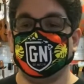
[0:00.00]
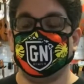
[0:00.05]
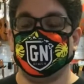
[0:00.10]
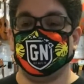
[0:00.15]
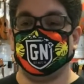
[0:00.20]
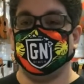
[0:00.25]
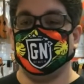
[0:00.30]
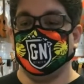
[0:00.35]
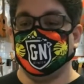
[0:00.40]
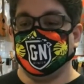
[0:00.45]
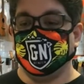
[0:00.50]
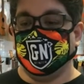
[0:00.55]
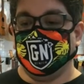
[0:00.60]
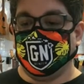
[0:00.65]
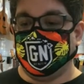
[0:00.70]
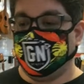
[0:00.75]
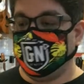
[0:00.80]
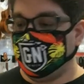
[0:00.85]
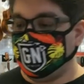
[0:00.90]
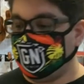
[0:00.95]
going
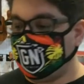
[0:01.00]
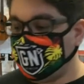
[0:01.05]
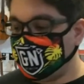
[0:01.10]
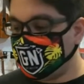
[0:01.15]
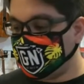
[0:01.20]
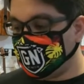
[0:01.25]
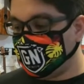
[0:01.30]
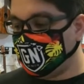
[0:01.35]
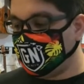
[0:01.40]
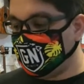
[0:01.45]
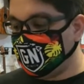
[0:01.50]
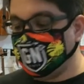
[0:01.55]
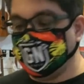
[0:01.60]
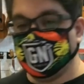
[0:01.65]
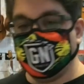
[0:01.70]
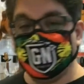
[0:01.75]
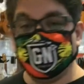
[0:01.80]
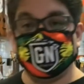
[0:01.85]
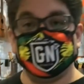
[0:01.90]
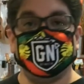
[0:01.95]
to feature a
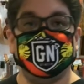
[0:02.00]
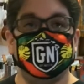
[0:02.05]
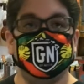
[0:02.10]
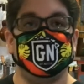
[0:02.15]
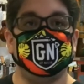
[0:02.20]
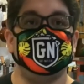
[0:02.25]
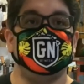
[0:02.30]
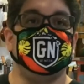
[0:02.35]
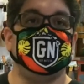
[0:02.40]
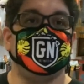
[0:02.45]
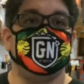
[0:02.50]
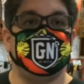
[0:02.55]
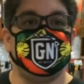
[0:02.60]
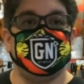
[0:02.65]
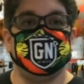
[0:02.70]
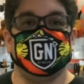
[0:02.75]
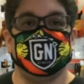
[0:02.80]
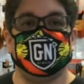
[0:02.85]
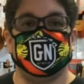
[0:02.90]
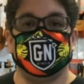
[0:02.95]
new ukulele, as you can
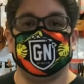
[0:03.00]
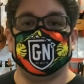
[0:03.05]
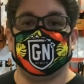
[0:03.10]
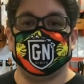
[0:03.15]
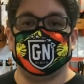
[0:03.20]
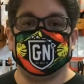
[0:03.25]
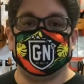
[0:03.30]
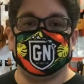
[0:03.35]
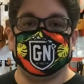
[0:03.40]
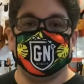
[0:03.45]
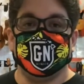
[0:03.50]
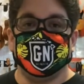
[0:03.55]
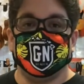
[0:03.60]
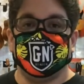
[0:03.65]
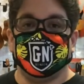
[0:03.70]
see from the title.